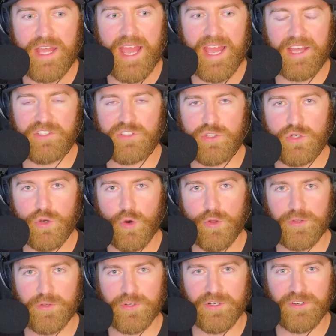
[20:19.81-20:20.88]
as you go
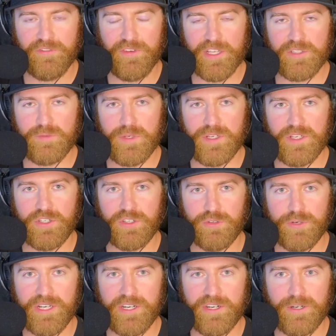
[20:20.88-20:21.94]
through your investment
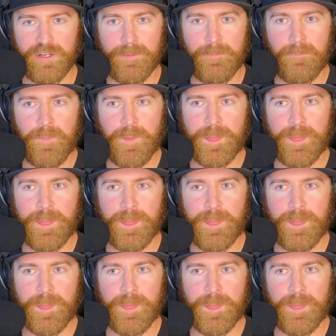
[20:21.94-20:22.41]
career,